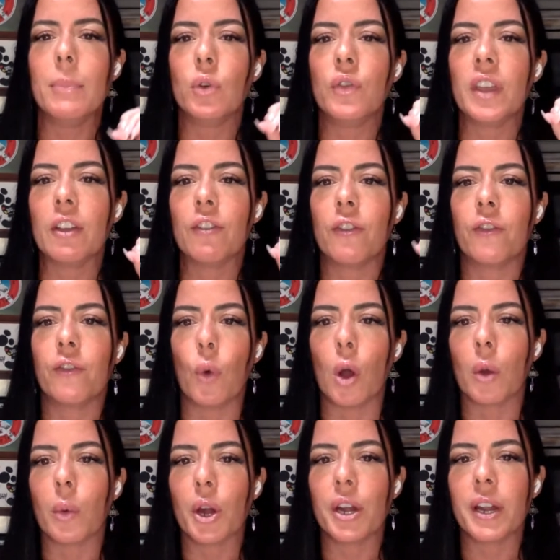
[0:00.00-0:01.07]
moving
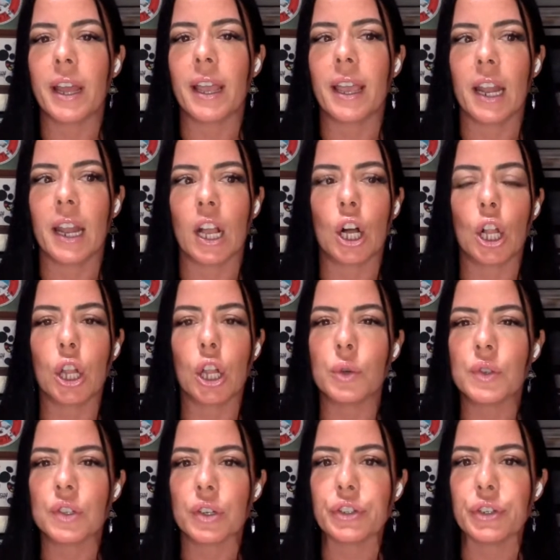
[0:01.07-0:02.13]
forward and getting
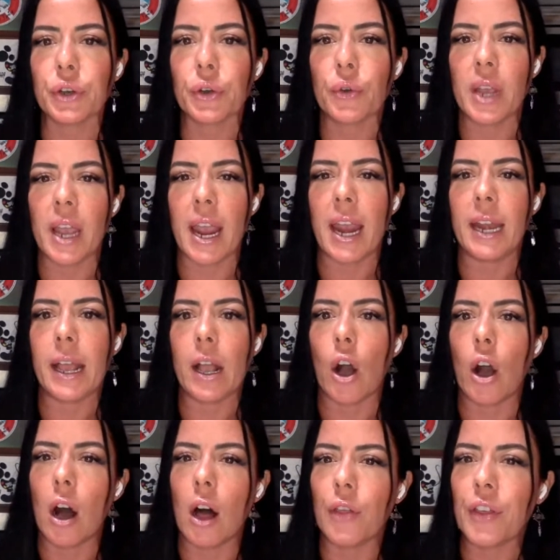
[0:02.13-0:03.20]
closer to
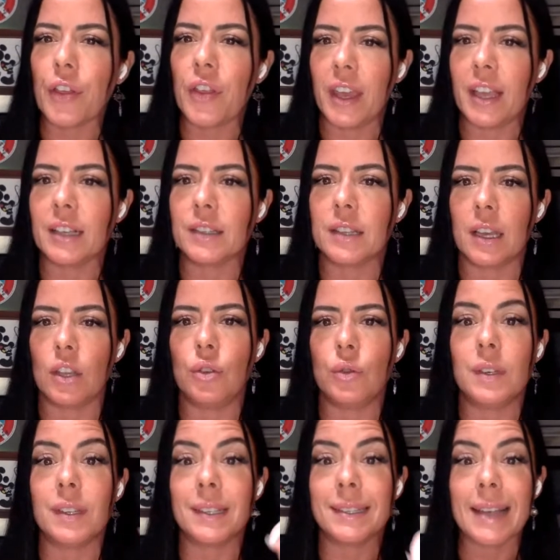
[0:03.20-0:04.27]
creating all the things
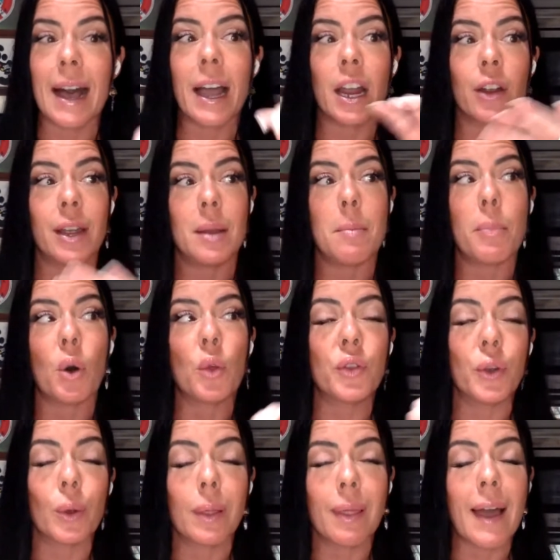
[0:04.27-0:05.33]
that you desire in
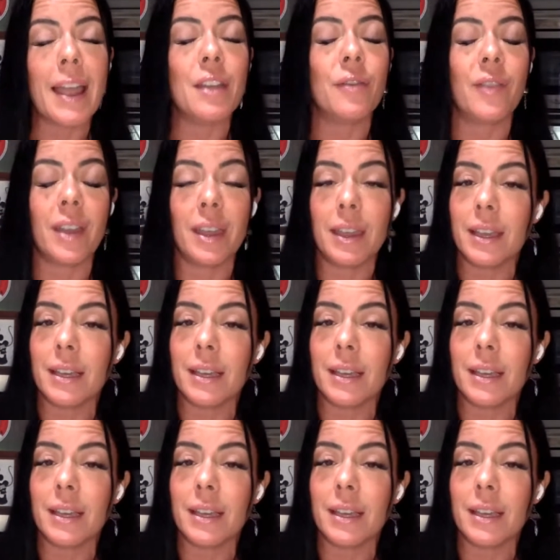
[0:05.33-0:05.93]
both your life